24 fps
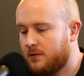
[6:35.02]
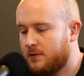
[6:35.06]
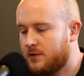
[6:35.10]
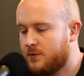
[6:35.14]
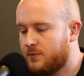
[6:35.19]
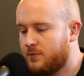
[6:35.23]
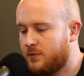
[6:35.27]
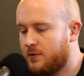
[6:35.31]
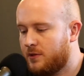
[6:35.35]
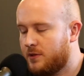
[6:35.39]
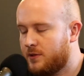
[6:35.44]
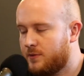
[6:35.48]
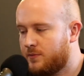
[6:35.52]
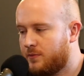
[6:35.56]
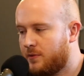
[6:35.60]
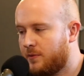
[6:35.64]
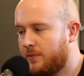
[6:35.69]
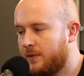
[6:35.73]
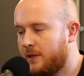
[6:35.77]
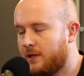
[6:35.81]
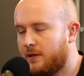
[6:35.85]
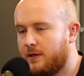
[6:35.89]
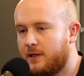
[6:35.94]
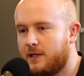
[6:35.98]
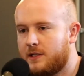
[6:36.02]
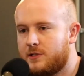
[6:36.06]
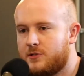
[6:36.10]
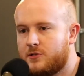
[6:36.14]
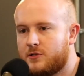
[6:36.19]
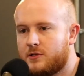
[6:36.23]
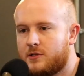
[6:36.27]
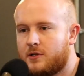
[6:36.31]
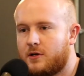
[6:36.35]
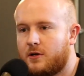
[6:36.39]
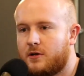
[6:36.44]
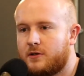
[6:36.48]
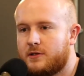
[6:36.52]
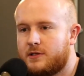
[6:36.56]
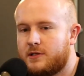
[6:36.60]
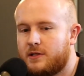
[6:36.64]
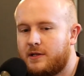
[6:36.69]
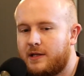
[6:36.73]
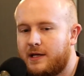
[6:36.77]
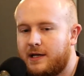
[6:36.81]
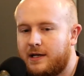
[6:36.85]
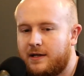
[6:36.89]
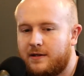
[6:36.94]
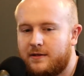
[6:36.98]
it's probably like he's just got to
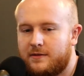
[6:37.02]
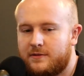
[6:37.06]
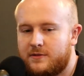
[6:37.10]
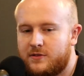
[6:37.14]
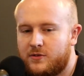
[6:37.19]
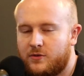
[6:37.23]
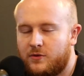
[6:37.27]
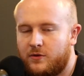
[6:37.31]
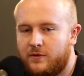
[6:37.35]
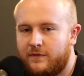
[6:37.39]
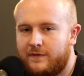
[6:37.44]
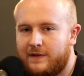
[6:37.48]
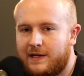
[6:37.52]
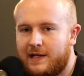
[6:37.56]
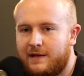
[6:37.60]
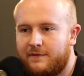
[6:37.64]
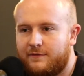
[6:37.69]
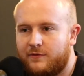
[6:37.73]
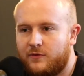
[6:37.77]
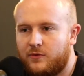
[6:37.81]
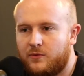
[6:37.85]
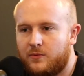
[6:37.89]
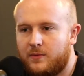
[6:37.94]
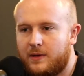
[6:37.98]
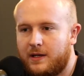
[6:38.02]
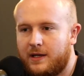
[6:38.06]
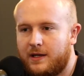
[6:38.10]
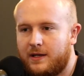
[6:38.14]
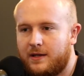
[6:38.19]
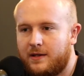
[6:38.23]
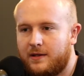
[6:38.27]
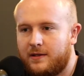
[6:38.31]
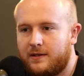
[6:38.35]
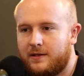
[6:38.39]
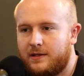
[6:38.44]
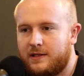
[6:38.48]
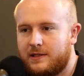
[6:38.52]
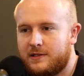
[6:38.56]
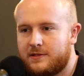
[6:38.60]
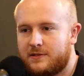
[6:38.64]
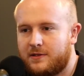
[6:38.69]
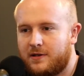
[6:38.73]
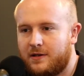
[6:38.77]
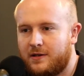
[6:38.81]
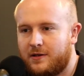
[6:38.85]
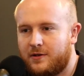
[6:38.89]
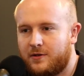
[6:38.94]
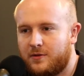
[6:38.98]
that sort of level where it's
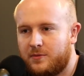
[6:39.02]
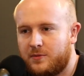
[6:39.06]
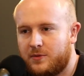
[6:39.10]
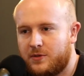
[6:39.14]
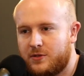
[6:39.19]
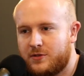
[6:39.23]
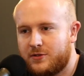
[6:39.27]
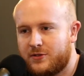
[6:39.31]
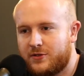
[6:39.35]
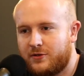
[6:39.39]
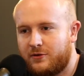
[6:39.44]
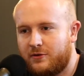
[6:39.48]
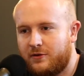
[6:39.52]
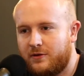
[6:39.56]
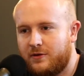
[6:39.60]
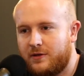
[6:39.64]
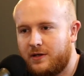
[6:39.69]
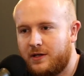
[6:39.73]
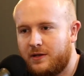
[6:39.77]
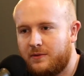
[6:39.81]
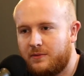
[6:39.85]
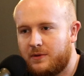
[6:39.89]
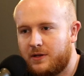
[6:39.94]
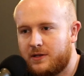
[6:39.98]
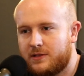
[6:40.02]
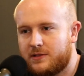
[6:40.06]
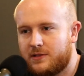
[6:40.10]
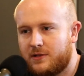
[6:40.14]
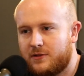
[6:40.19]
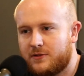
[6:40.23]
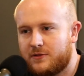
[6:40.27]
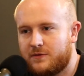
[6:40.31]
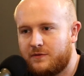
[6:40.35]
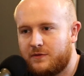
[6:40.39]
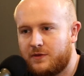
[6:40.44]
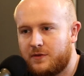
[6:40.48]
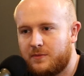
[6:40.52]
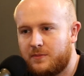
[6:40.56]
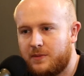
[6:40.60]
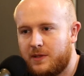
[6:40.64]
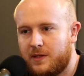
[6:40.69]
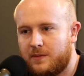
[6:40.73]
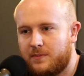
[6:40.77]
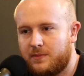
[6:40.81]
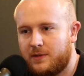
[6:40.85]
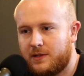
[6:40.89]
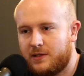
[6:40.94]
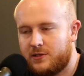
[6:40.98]
going to come under scrutiny, whereas lots of other
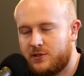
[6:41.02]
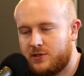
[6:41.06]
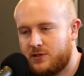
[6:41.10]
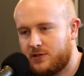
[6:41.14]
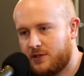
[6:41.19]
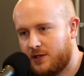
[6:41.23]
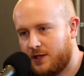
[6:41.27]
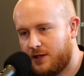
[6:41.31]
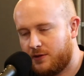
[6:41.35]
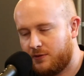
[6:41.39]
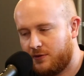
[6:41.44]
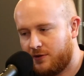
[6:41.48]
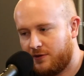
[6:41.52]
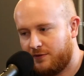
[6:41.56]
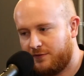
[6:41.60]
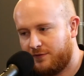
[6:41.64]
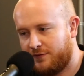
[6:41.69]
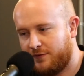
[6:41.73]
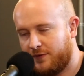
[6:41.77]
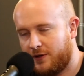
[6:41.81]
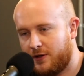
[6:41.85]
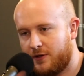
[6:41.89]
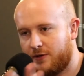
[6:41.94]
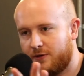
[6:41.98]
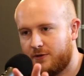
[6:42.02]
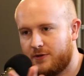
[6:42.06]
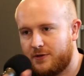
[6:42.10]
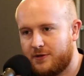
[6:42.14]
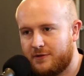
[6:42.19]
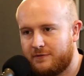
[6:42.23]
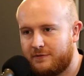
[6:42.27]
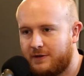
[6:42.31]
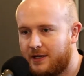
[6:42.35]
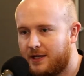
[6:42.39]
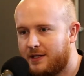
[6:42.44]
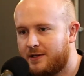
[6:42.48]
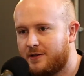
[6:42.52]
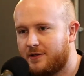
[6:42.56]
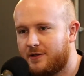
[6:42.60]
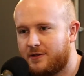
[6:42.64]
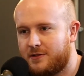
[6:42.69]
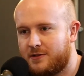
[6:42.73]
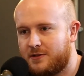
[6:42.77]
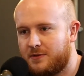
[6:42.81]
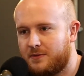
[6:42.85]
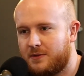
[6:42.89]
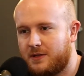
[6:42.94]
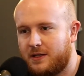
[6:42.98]
people, as you say, will like fly under the radar
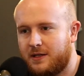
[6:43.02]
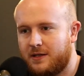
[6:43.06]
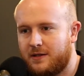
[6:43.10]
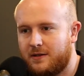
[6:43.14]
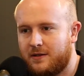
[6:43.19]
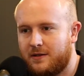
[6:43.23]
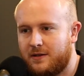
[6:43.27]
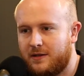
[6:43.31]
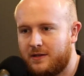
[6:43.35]
doing it.